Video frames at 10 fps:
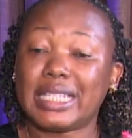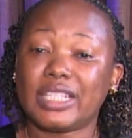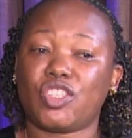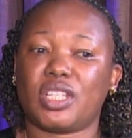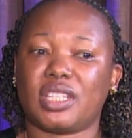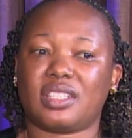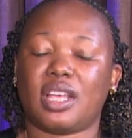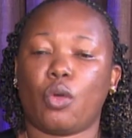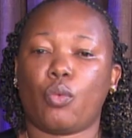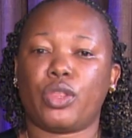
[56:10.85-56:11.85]

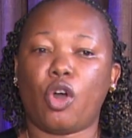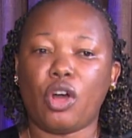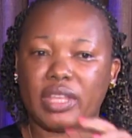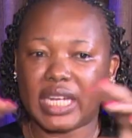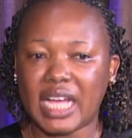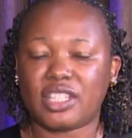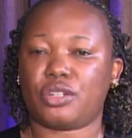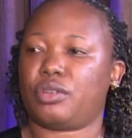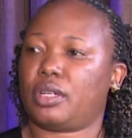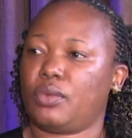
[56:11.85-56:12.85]
teachers, with all the
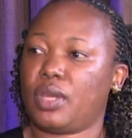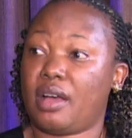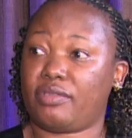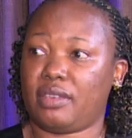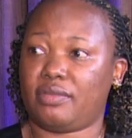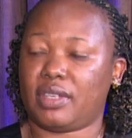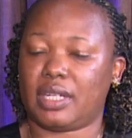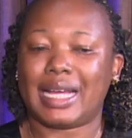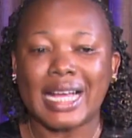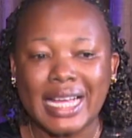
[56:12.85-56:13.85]
nurturing we have
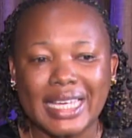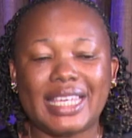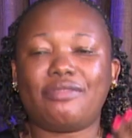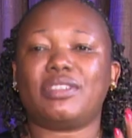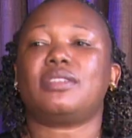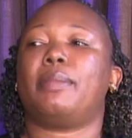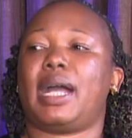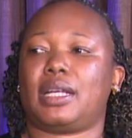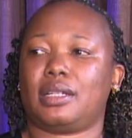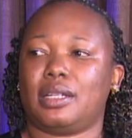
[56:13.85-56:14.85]
given, give it
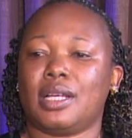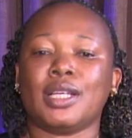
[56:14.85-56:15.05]
back.